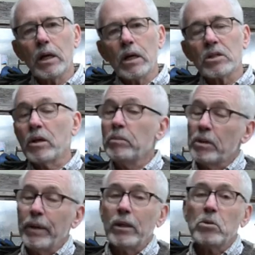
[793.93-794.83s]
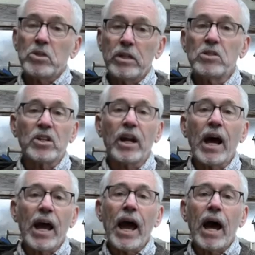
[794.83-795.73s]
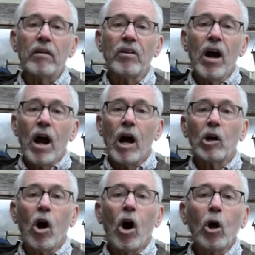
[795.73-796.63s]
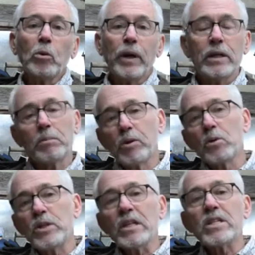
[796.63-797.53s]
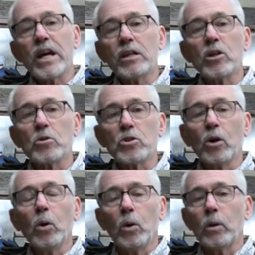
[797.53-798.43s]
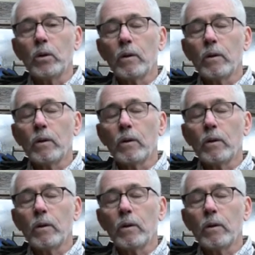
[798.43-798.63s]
Some tomato seeds that I have are already approaching 10 years old.